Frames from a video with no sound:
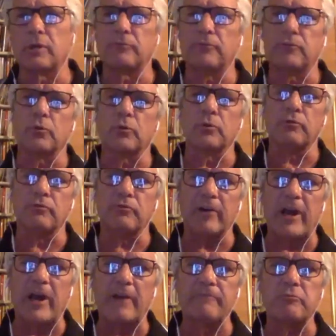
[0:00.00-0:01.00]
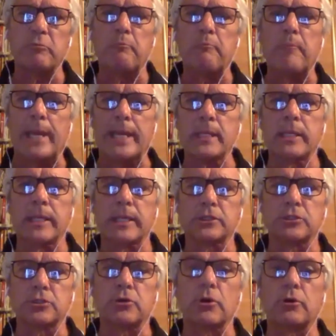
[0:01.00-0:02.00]
4, and 5, Bendix
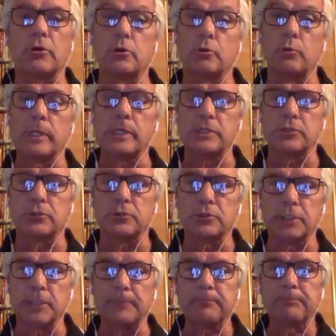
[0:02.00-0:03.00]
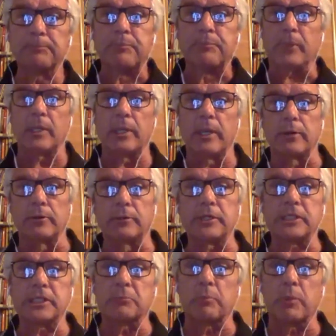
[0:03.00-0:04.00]
started researching air
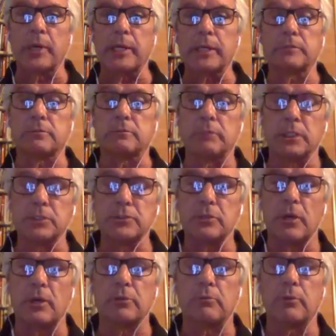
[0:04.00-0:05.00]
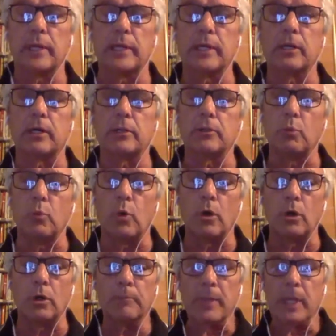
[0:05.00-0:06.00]
disc brakes. They saw the writing on the
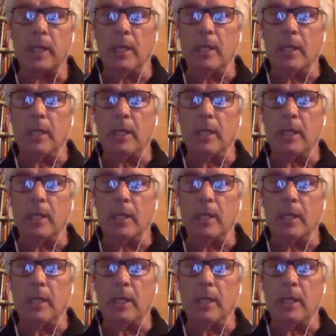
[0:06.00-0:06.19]
wall.